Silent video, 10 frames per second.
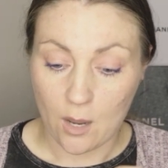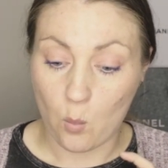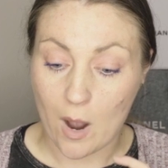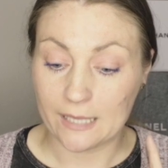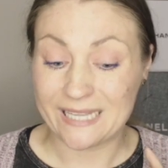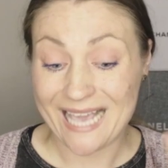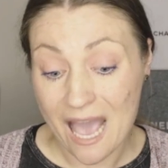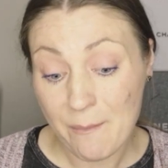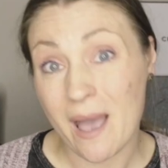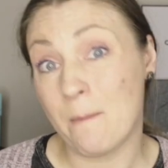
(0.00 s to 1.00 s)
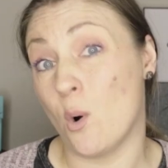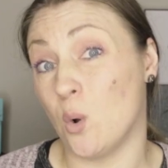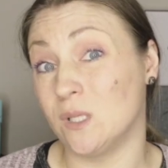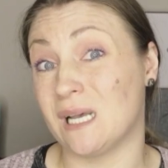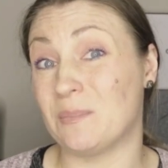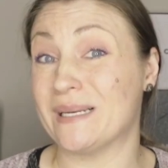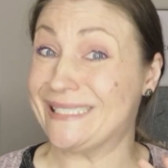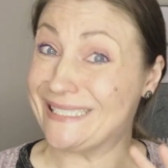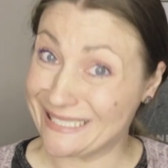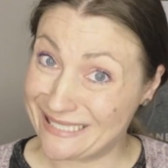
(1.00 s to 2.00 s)
while the MM holds up
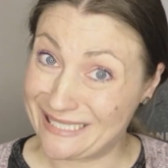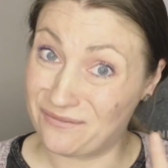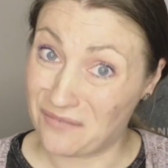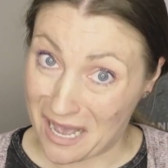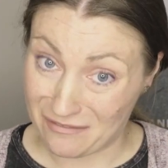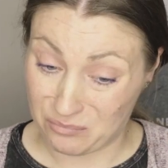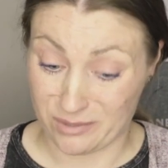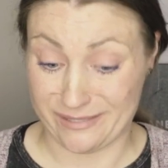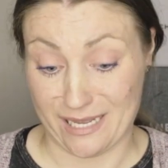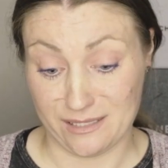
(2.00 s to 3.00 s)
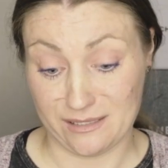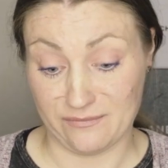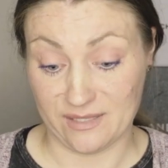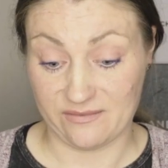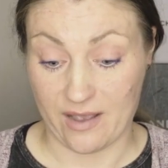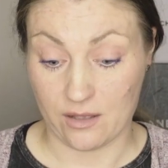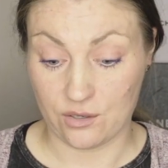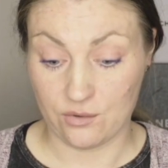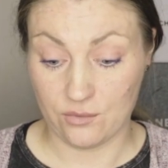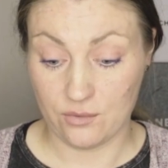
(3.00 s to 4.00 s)
65% of its
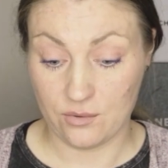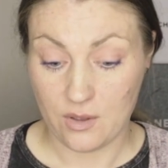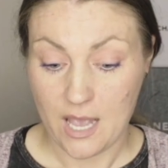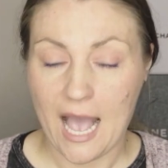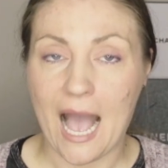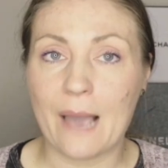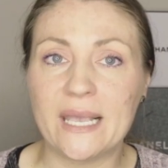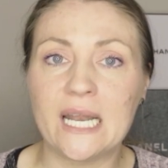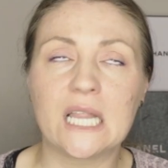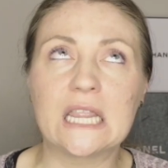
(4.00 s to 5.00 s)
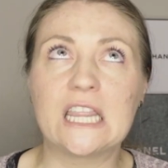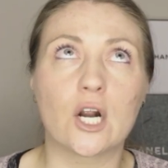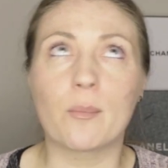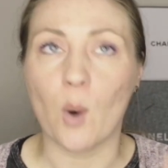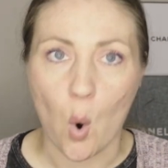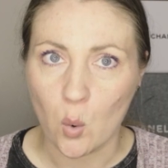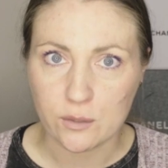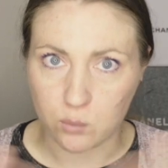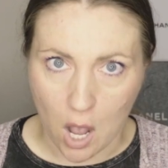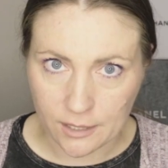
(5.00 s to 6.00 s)
value. I mean, they're
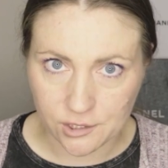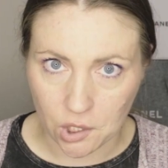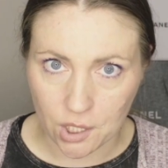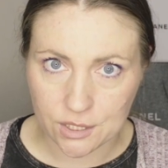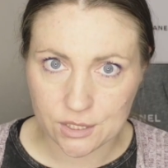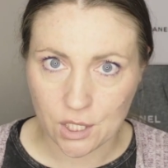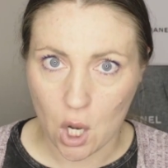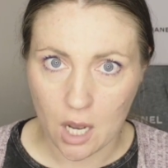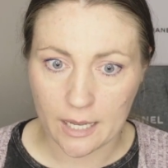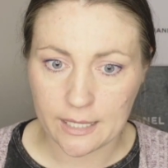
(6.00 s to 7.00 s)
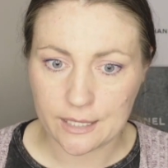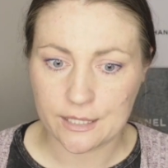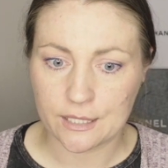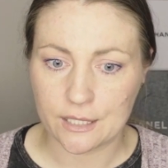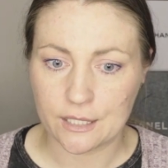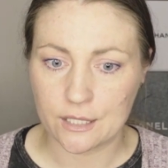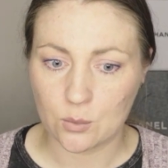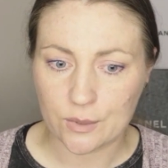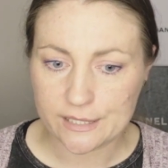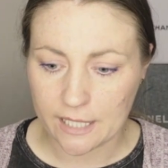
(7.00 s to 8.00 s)
both rock stars on the
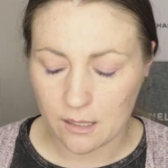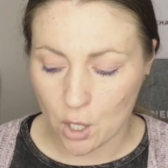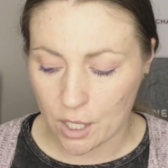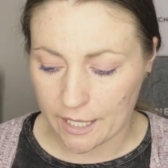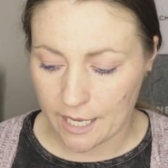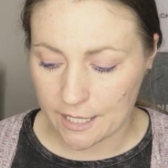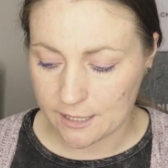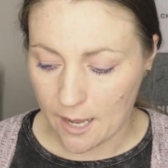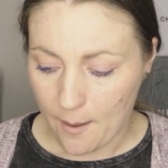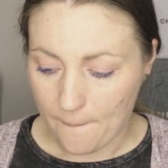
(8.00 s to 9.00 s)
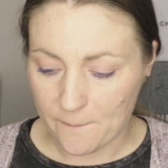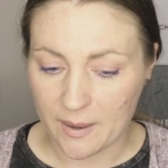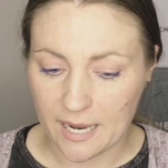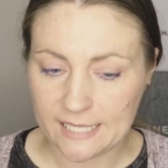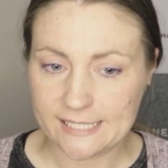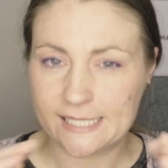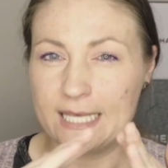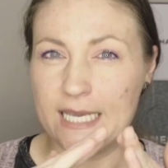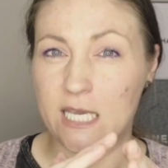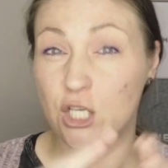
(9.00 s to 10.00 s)
resale market, but
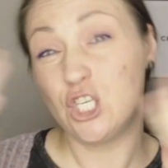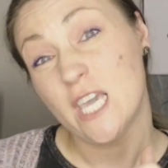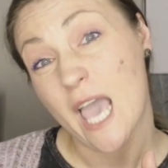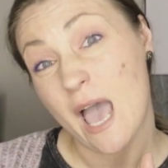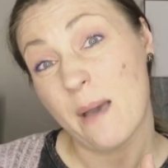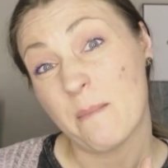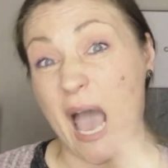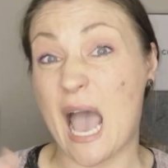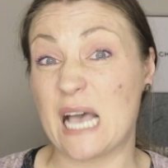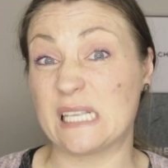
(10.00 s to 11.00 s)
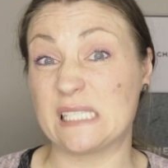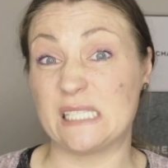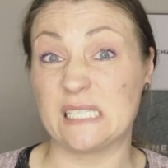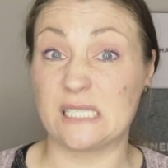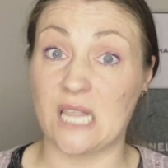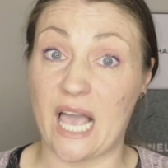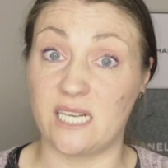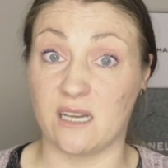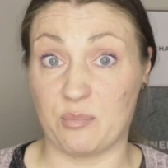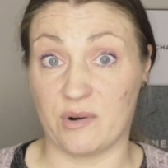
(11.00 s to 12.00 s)
the GM has the
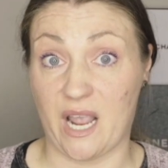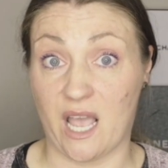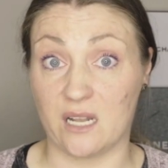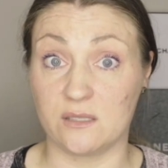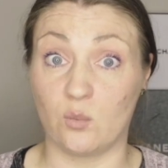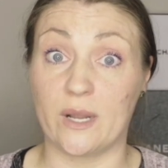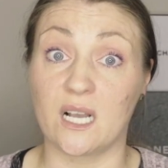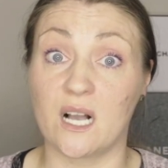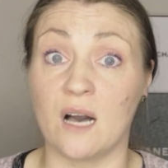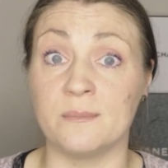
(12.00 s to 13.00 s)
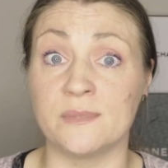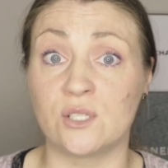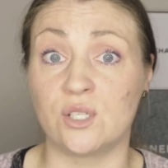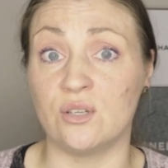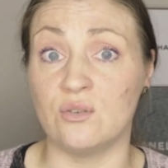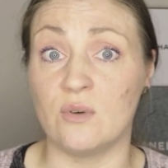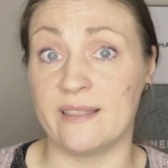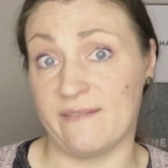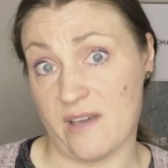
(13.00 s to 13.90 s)
slight upper hand when it comes to the